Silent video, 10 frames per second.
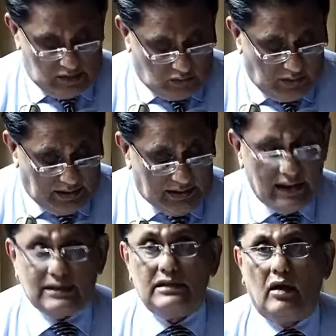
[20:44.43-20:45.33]
So it
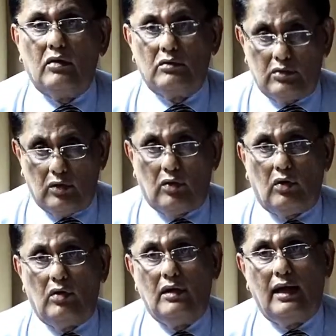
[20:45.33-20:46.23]
is now
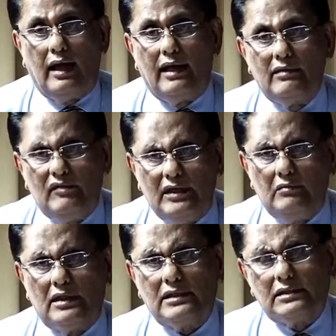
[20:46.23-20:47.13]
law, and we
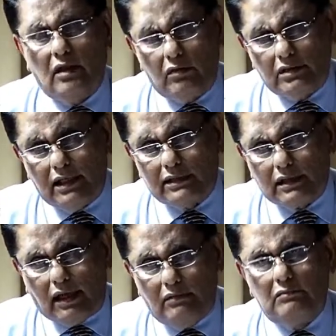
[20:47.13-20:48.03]
must, now that
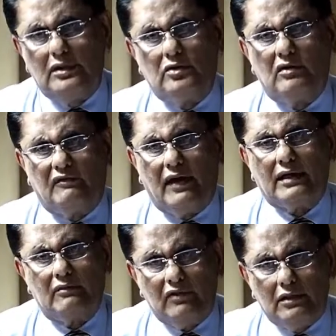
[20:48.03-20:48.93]
come into effect,
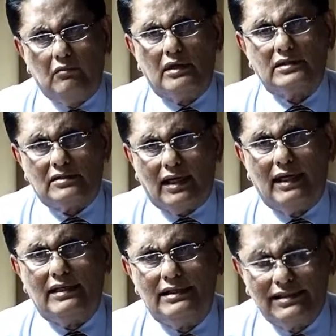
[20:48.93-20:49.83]
we must try
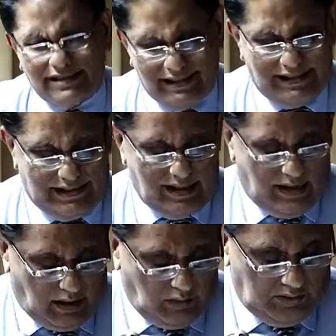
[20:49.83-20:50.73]
and see
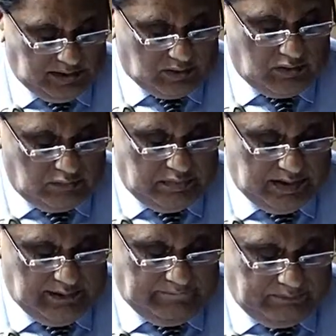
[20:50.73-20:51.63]
how it could be